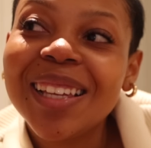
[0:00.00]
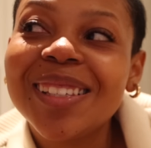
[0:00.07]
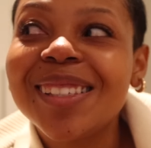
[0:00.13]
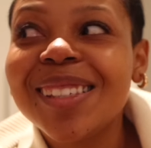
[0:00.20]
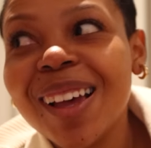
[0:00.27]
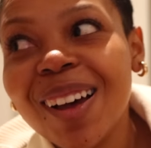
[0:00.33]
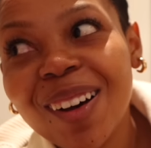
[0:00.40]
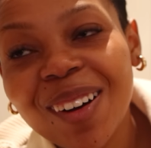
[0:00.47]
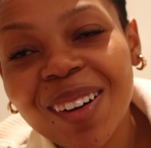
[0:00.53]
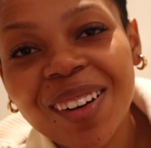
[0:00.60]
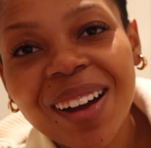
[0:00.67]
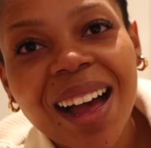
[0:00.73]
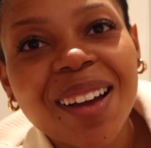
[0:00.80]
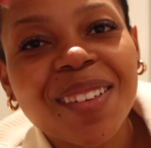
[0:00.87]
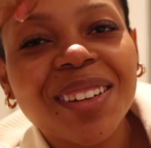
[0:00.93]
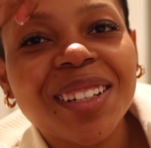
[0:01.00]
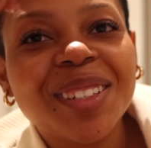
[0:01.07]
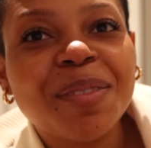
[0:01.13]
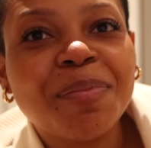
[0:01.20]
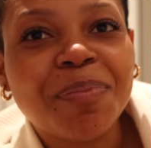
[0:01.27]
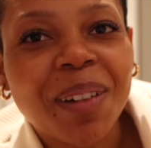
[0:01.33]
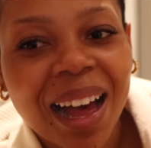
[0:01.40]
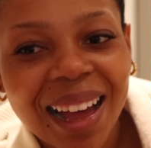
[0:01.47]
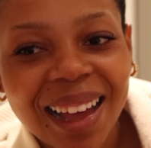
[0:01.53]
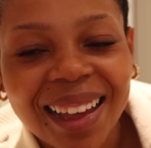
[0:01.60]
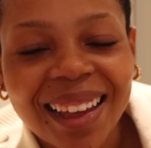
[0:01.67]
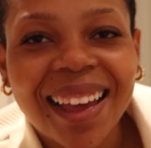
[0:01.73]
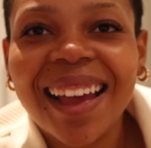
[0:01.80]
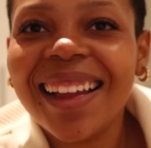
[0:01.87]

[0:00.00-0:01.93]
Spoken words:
So I went to buy,